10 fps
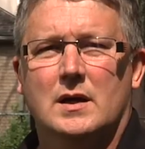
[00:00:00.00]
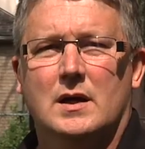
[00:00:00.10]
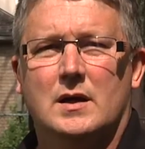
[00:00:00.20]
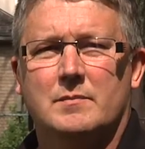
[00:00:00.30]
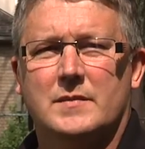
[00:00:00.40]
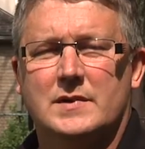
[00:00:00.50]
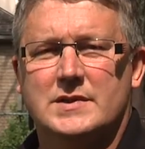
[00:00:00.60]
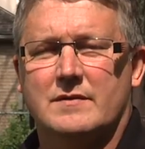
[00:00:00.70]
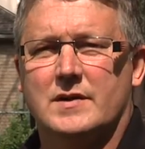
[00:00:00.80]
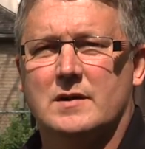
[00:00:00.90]
um, is
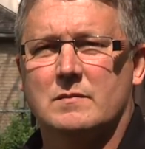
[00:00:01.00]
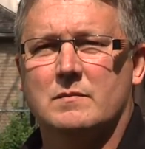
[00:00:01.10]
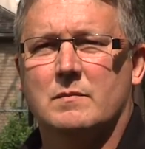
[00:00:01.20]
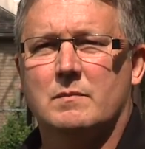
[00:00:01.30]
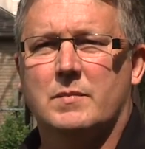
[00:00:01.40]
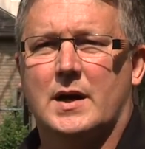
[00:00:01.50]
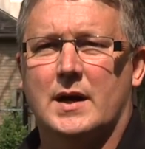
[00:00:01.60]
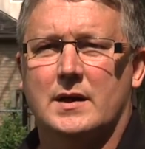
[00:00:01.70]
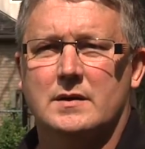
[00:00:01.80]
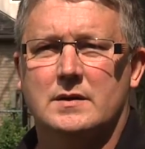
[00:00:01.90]
evident
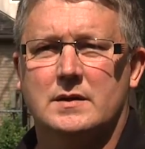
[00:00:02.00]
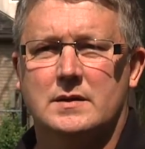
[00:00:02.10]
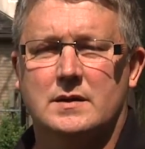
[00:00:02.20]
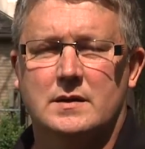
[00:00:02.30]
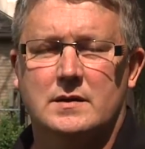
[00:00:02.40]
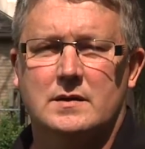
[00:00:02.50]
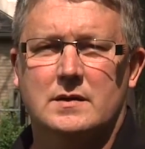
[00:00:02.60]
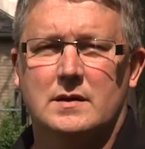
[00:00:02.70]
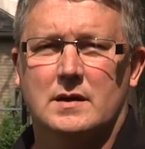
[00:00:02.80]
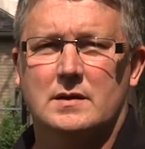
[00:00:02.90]
by
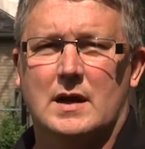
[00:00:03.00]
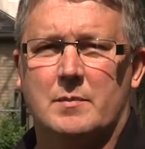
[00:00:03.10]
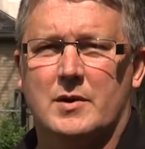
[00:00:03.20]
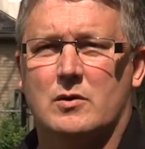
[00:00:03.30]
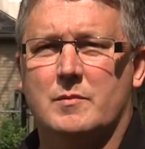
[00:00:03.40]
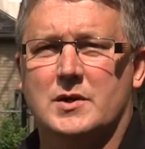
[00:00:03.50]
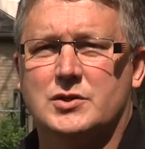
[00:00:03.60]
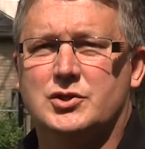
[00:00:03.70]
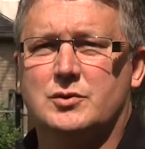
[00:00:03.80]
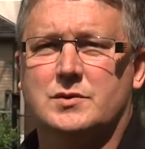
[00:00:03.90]
epicormic
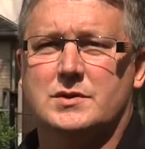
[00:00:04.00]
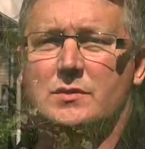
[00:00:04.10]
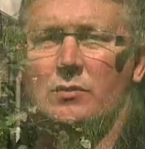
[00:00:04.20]
shoots